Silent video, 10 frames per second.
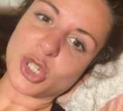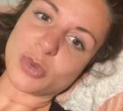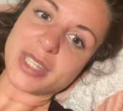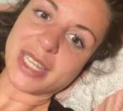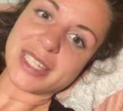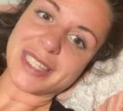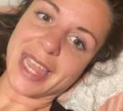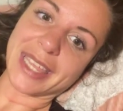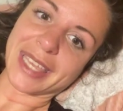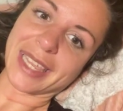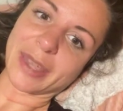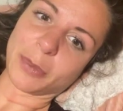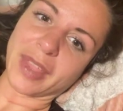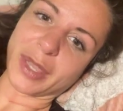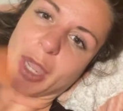She was like psychic
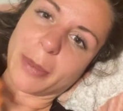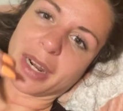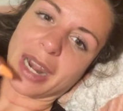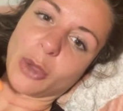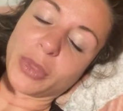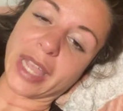and like coming out.